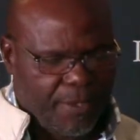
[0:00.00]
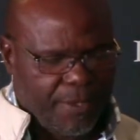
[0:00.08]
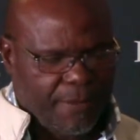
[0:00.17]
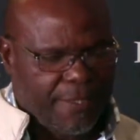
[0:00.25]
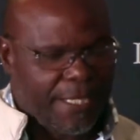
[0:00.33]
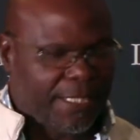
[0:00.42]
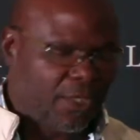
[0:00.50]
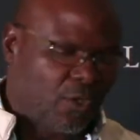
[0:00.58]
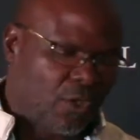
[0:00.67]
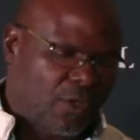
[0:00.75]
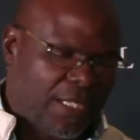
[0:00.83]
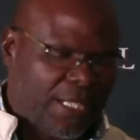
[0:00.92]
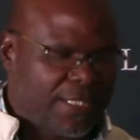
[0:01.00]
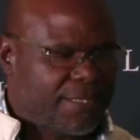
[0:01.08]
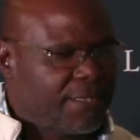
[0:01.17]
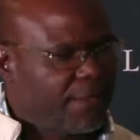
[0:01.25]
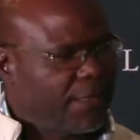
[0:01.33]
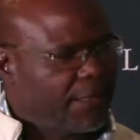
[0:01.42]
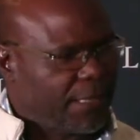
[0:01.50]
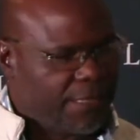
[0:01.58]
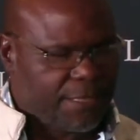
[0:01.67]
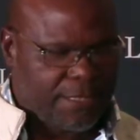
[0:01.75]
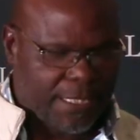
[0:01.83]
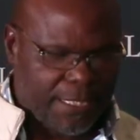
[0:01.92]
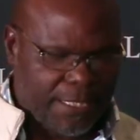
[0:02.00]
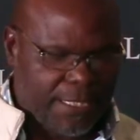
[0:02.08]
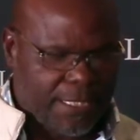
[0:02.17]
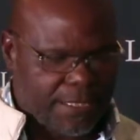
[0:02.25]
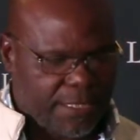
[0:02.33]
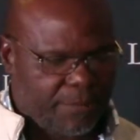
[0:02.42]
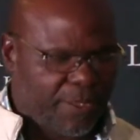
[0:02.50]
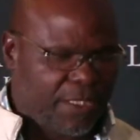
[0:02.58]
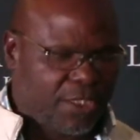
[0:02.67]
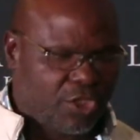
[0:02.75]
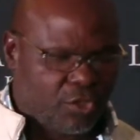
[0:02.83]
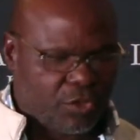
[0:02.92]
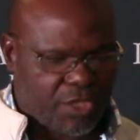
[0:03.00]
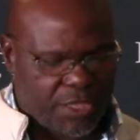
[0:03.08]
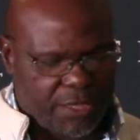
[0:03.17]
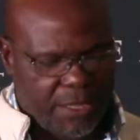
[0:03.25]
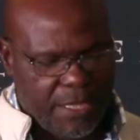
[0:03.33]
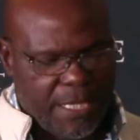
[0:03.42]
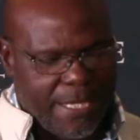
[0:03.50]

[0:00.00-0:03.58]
they are recognizing the traditional leadership and institution